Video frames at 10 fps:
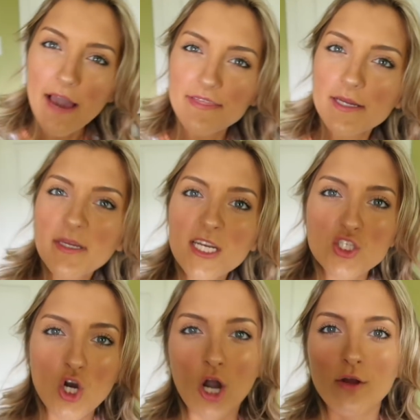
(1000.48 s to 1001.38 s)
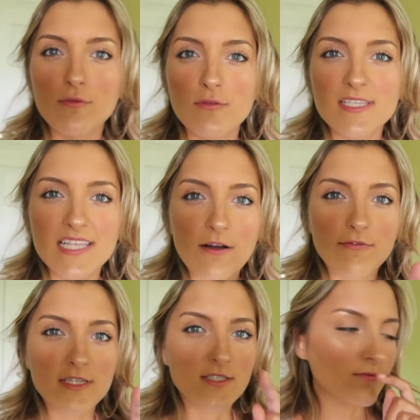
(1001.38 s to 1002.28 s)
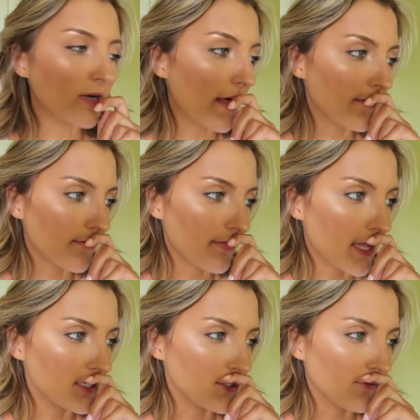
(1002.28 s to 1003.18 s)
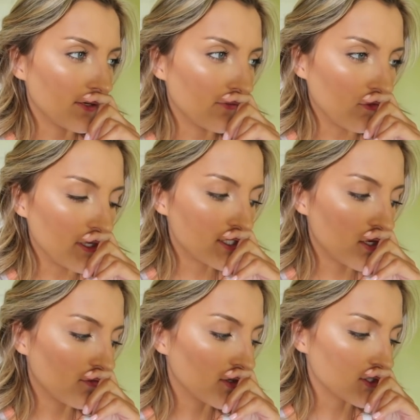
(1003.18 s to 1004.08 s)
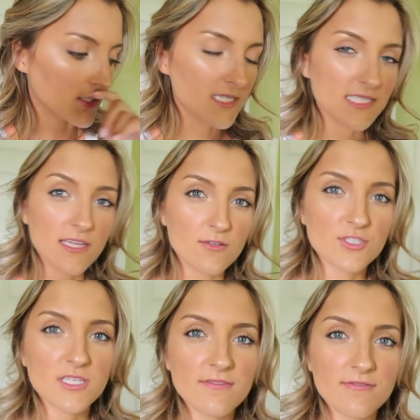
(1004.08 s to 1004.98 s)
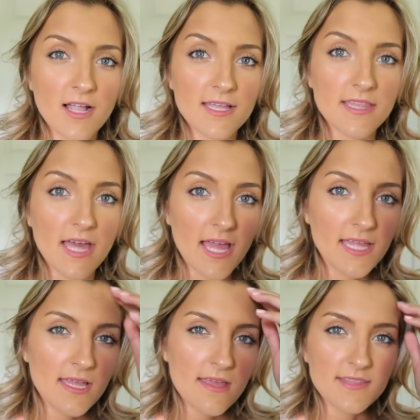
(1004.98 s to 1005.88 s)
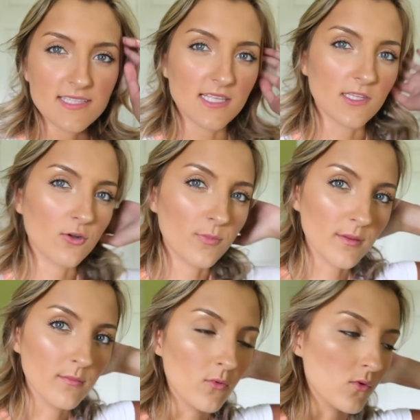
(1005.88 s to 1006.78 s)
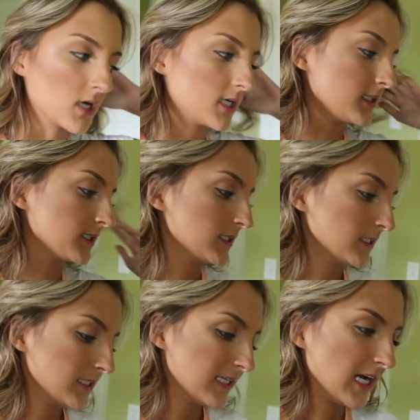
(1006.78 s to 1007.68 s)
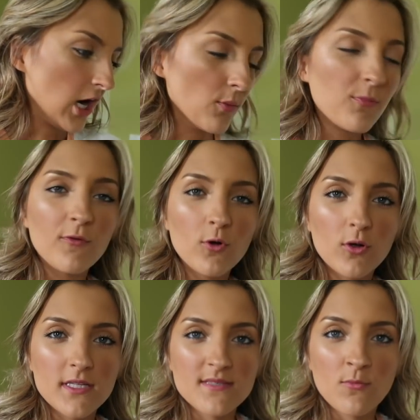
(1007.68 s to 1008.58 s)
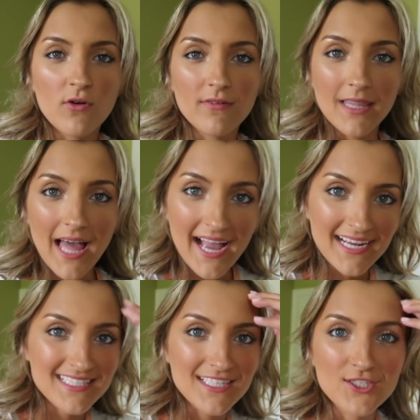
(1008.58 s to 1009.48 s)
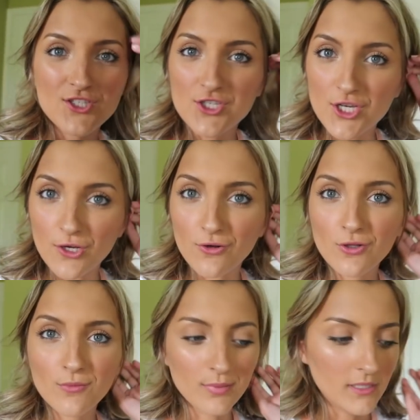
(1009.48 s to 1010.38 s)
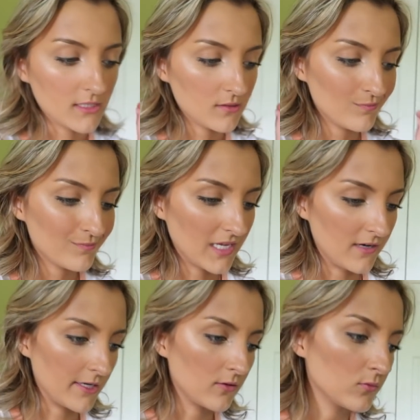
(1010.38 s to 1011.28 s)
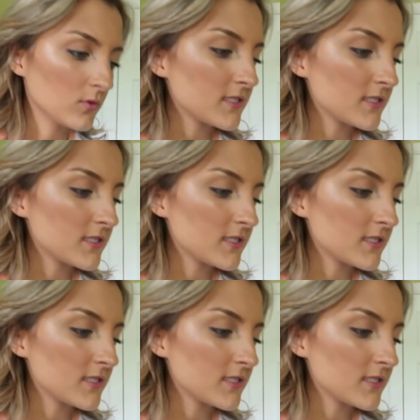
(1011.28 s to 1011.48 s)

I think I'm gonna talk through these outfits rather than doing a voiceover just because I usually find that that's a little bit more helpful. It's more relaxed, it's chill, but I don't know, we'll